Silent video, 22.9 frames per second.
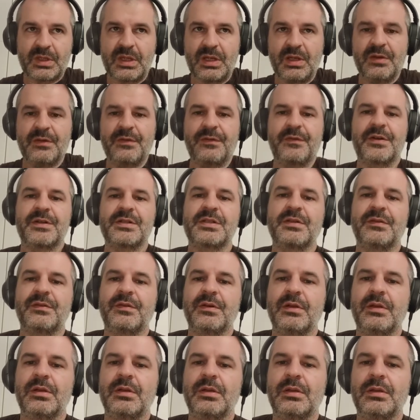First of
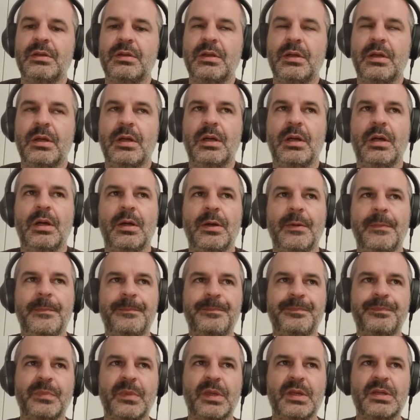all,
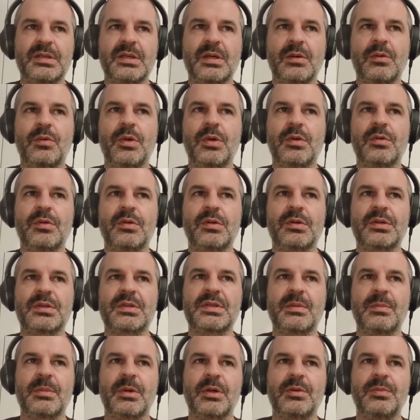some quick
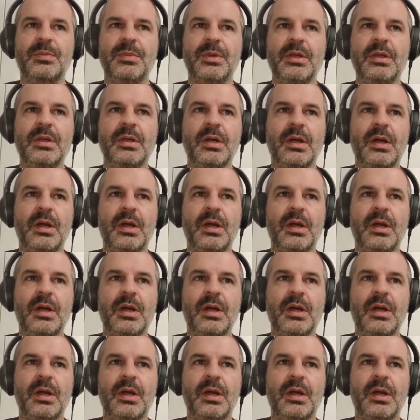words about me.